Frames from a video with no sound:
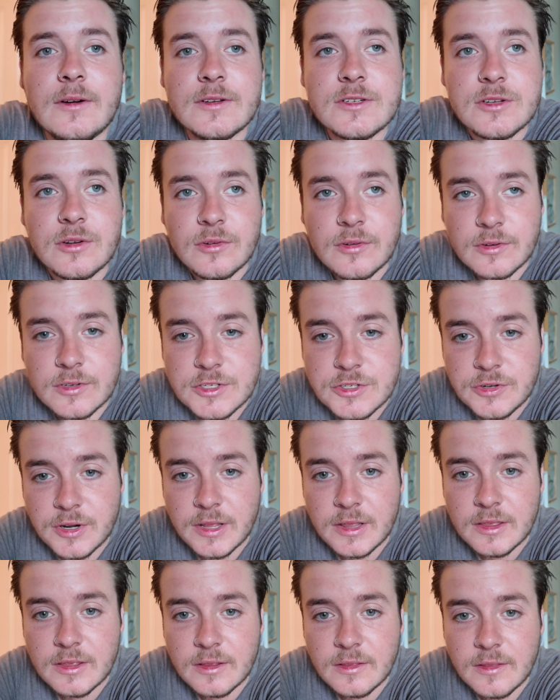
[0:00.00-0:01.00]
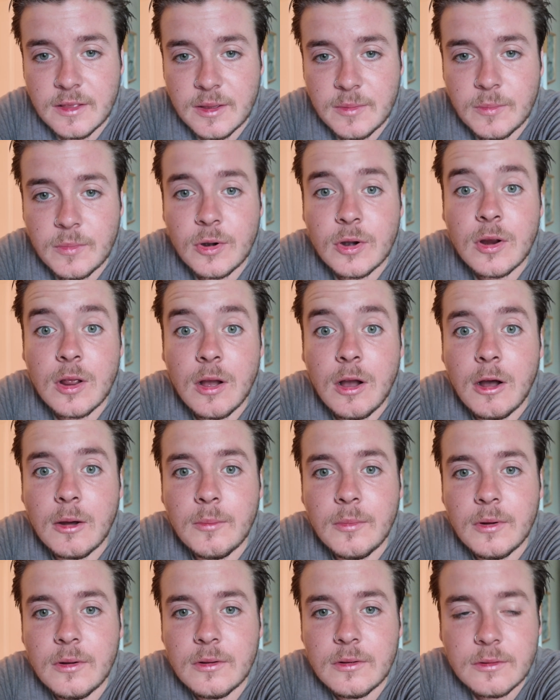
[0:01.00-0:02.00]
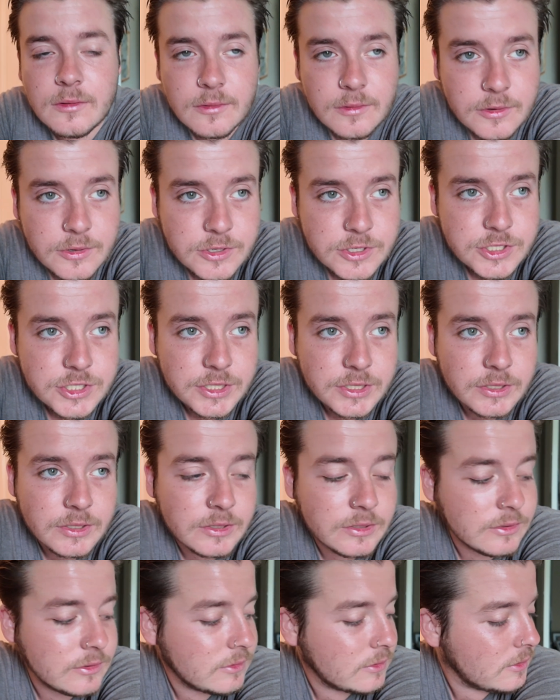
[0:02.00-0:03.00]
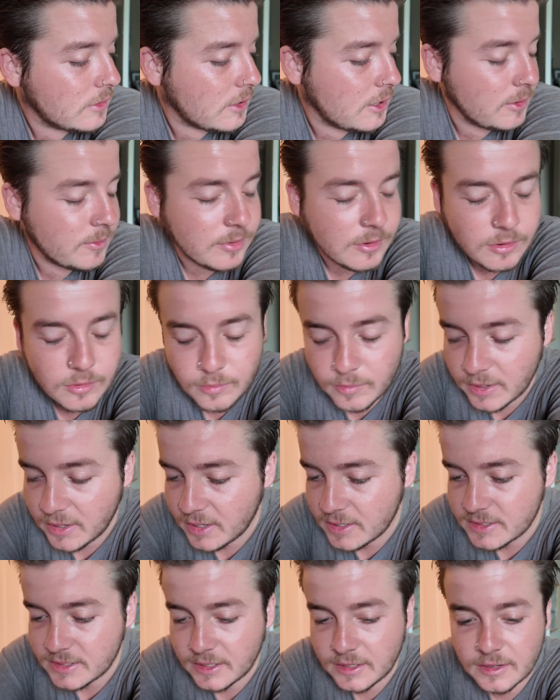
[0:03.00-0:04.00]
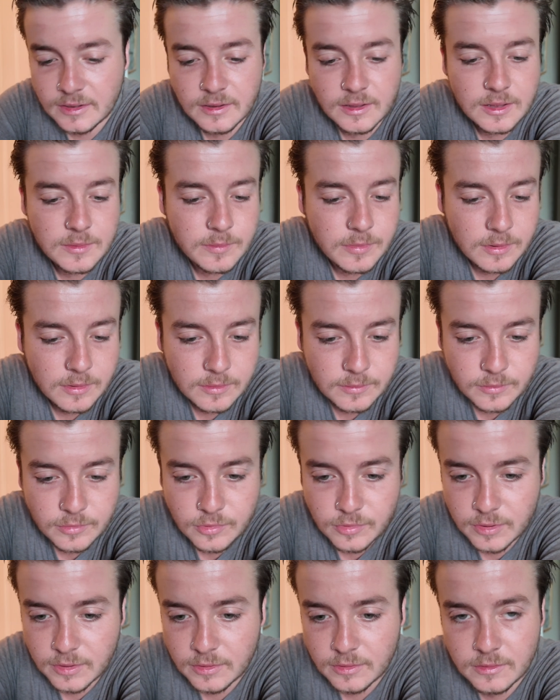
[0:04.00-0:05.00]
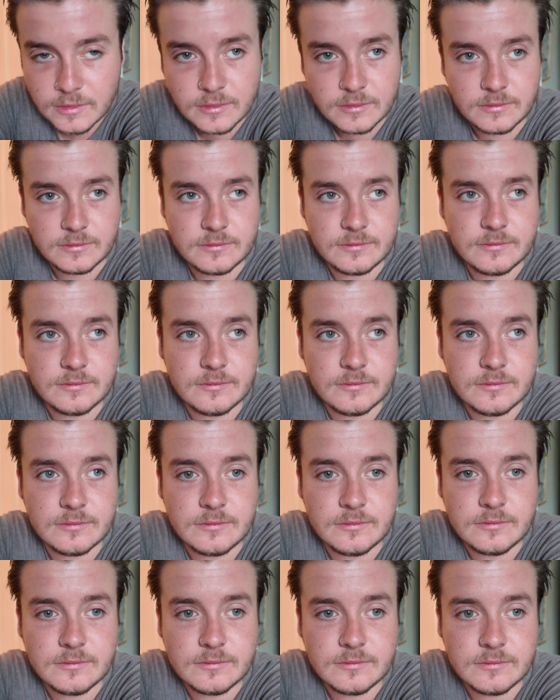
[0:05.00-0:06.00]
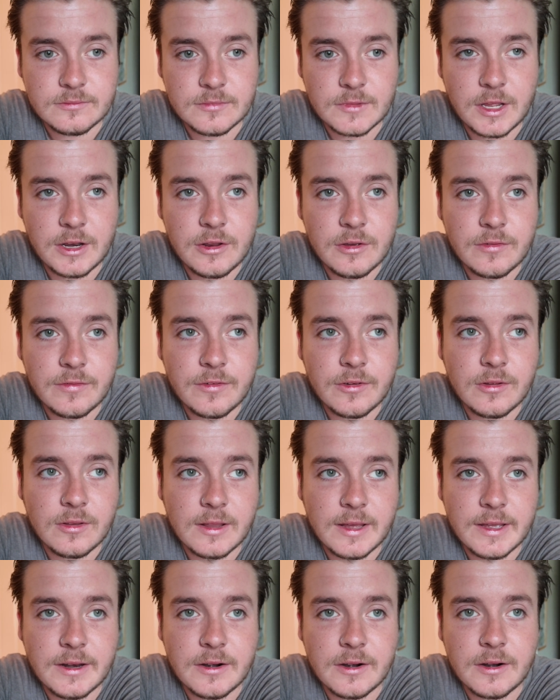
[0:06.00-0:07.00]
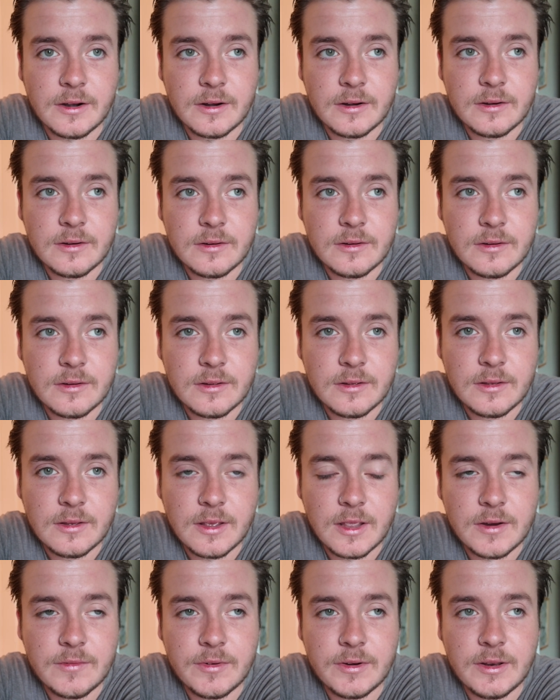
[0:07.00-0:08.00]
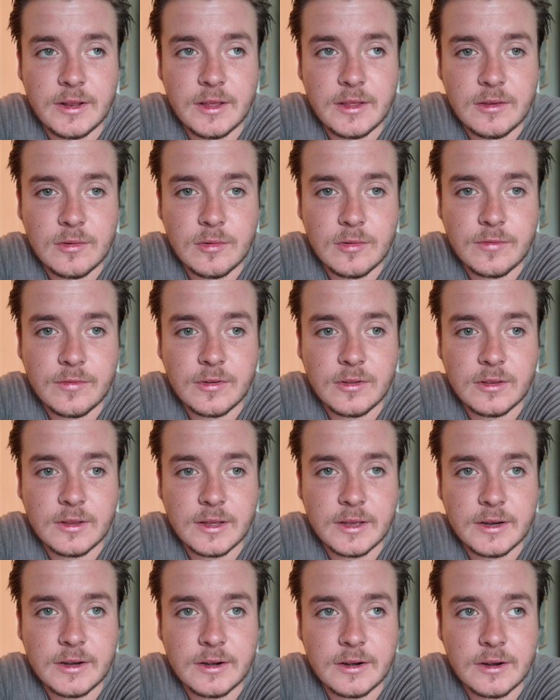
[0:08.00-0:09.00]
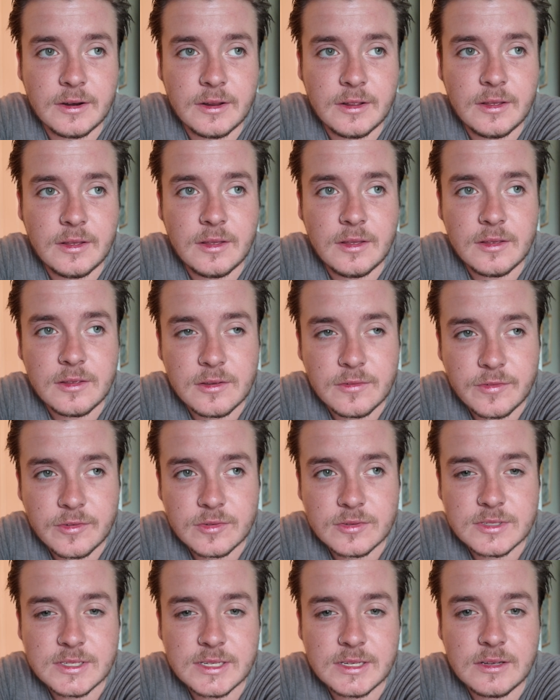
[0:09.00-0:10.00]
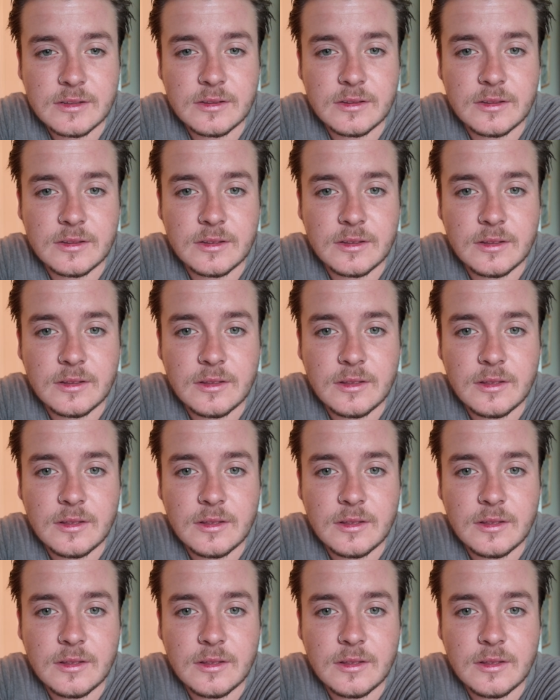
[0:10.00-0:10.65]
So strengthen that Merkaba, your chi. Keep on meditating, keep on breathing. And you'll feel lighter. Every day you will feel lighter. You feel tingly.